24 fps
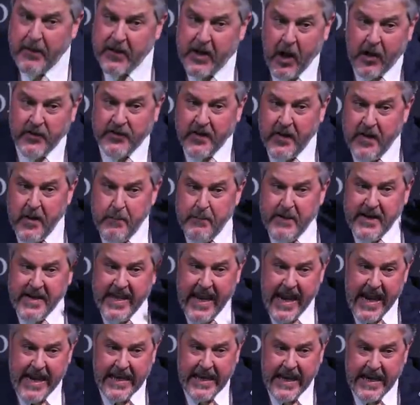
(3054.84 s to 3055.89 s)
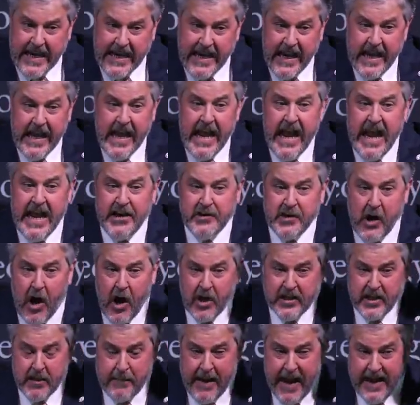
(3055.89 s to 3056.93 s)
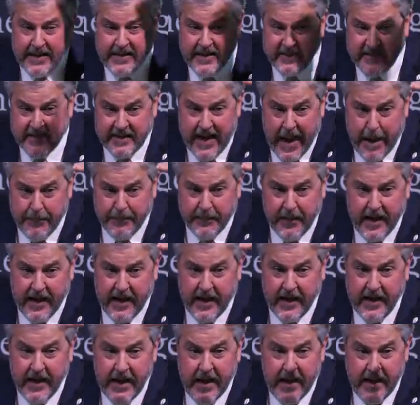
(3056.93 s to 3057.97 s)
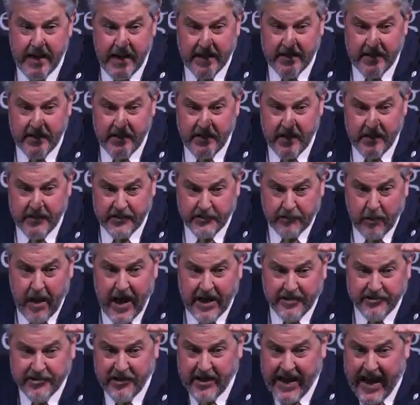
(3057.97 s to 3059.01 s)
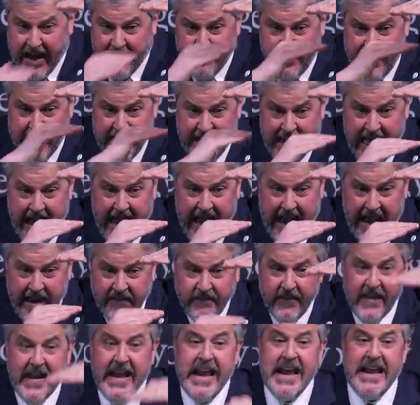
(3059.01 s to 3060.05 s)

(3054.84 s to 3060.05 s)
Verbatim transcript: because in the beginning, he talked about decep- uh, uh, destruction and then life.